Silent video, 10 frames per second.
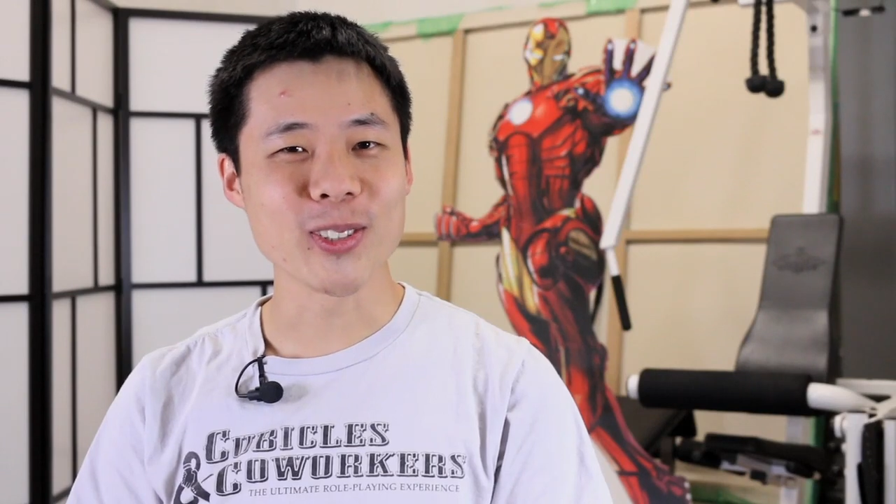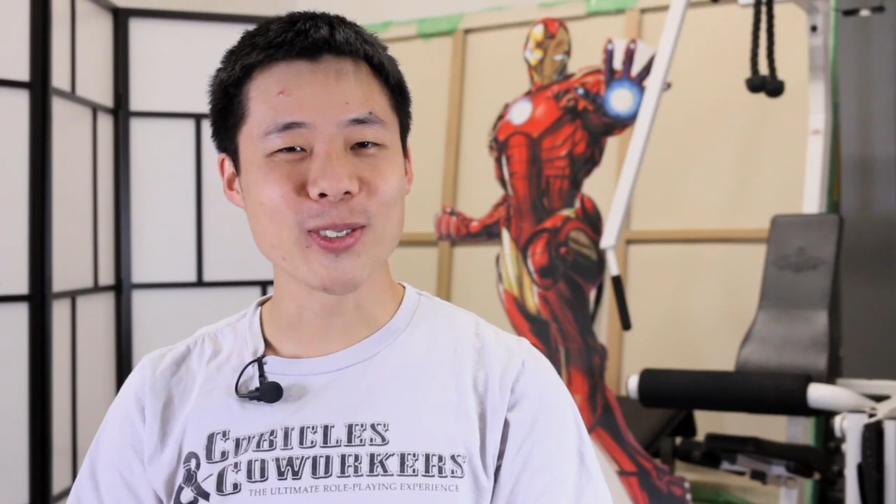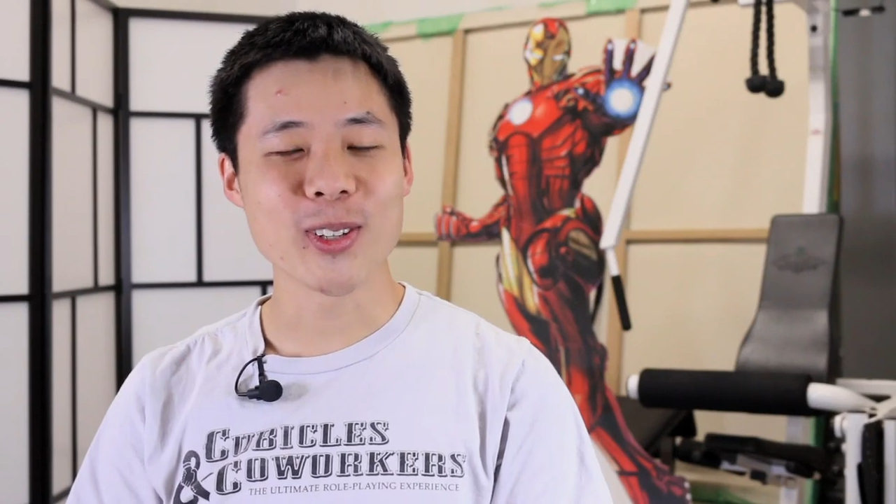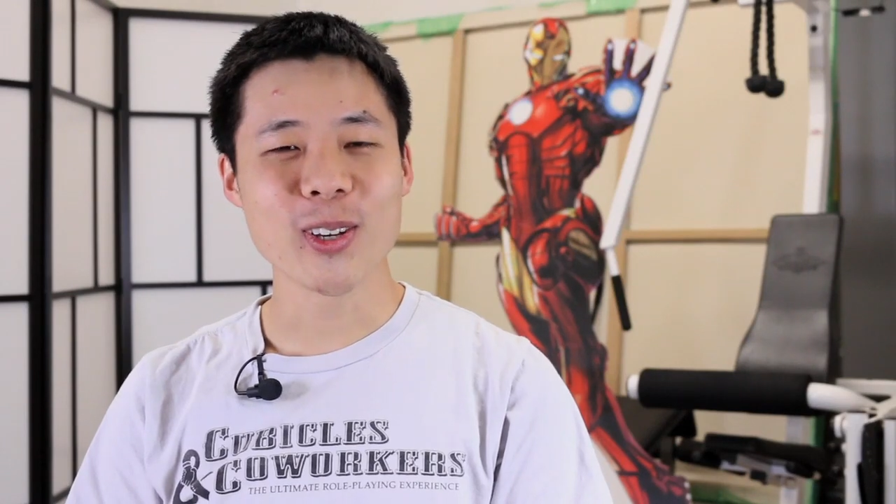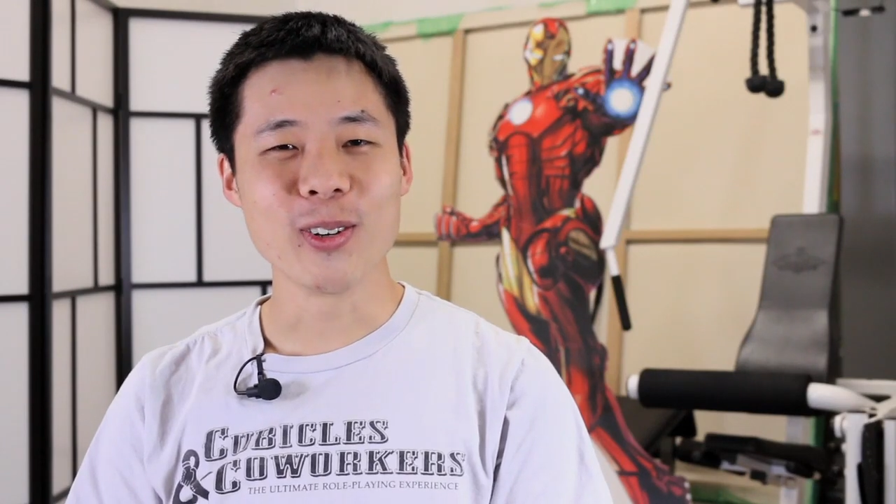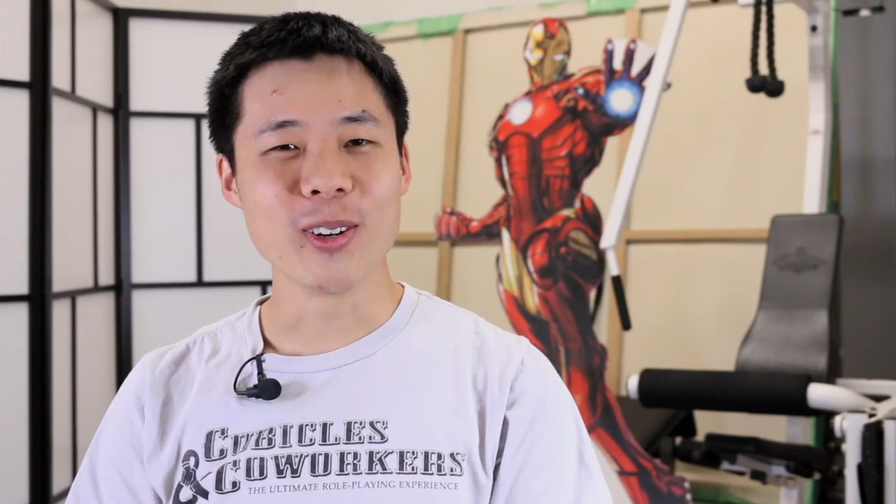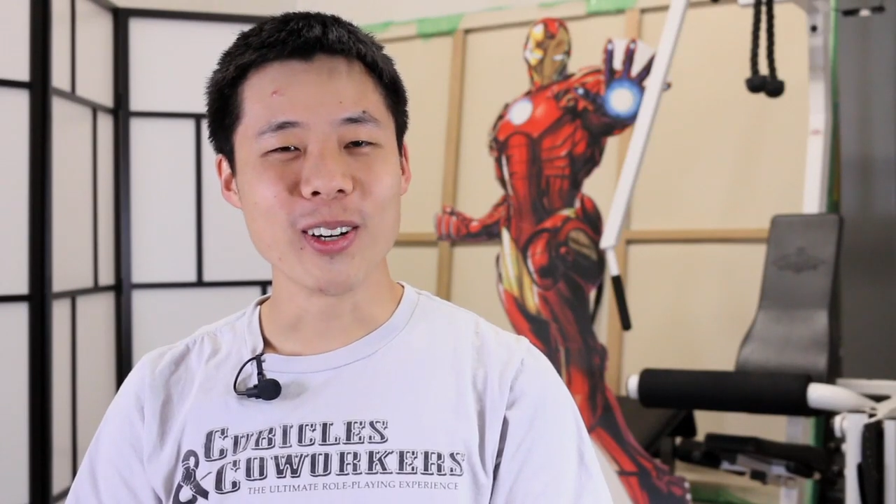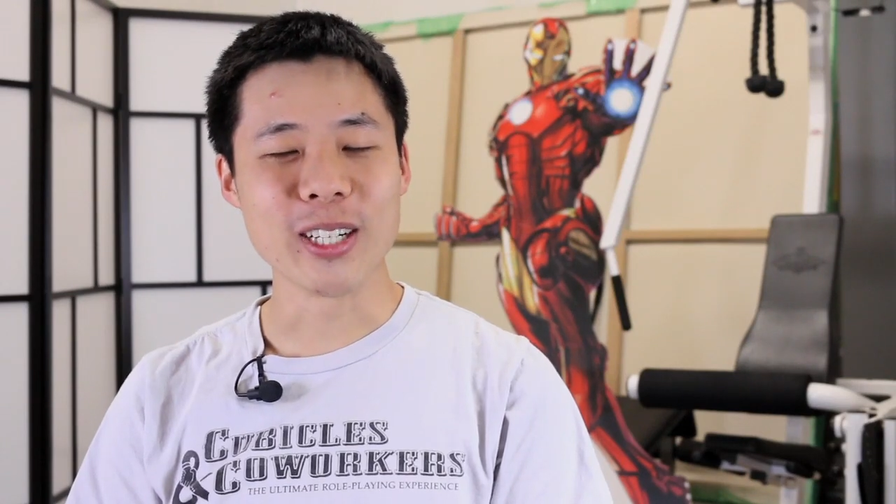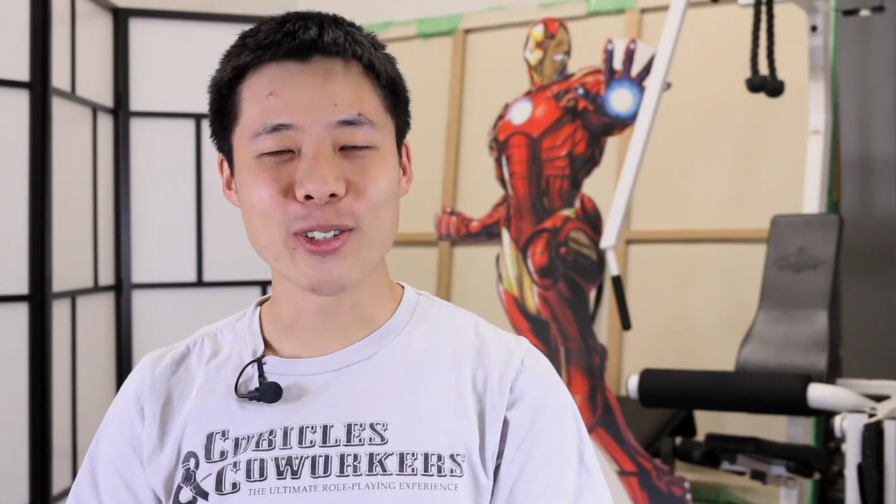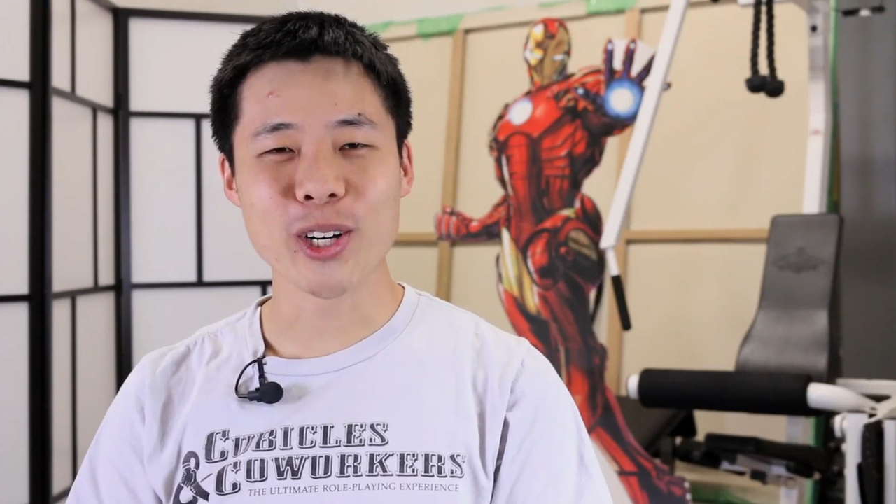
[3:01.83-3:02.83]
this
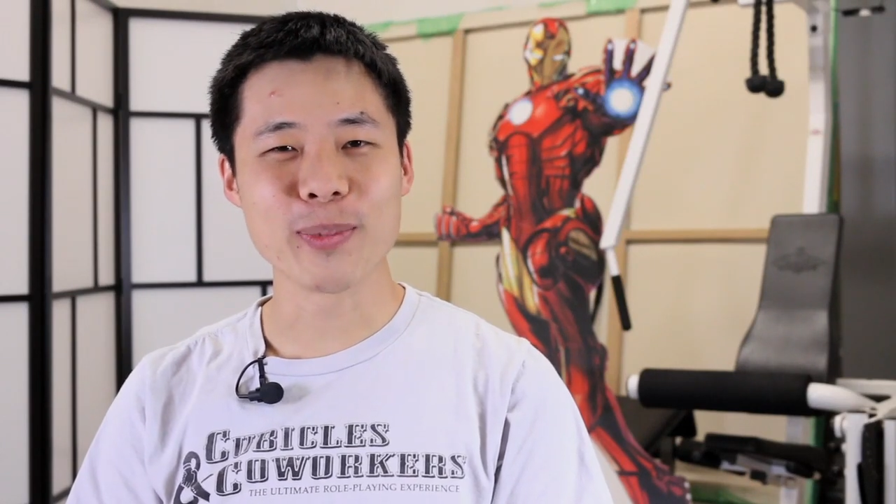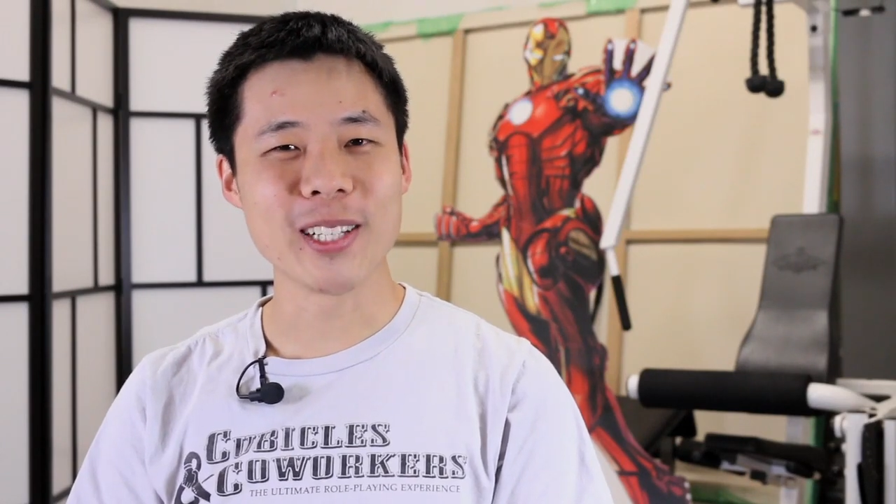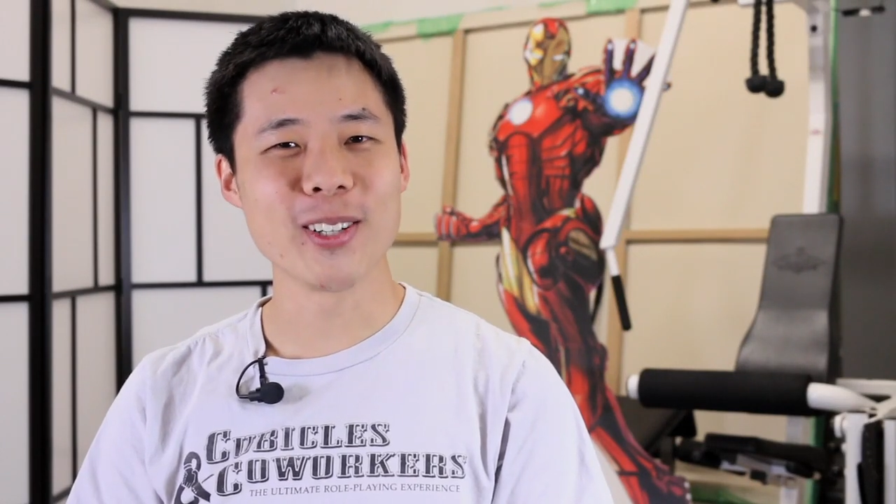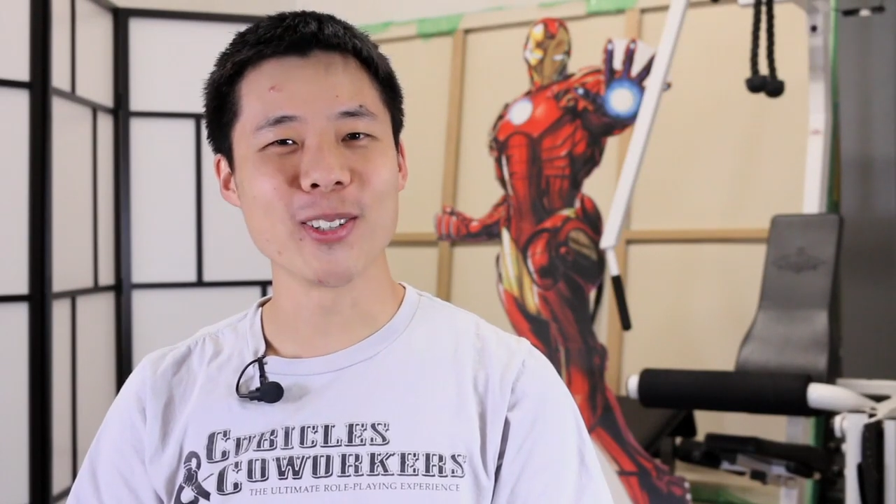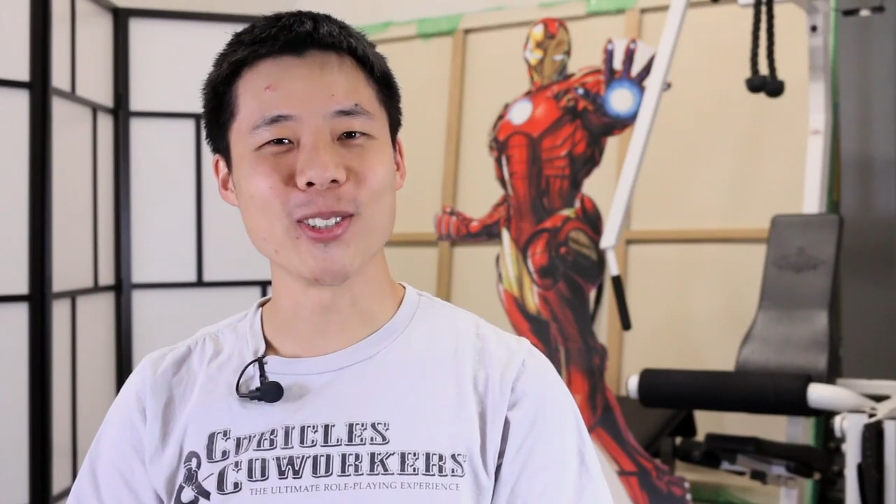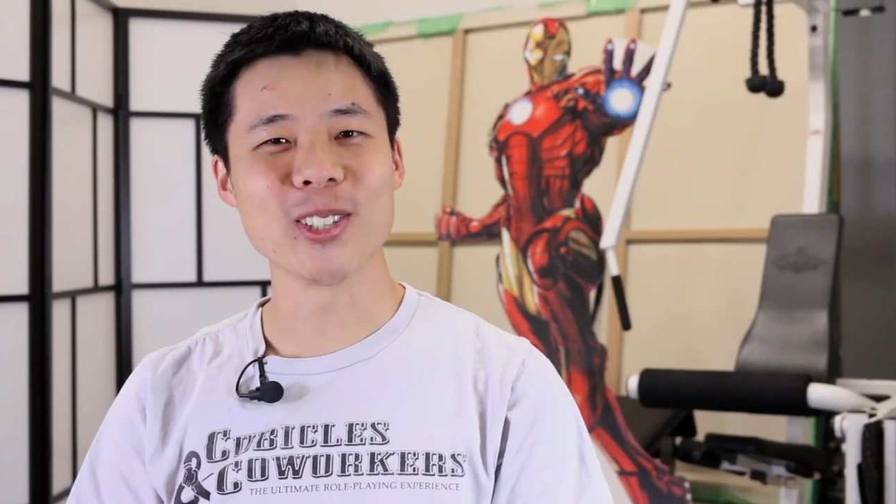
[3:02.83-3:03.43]
incredibly long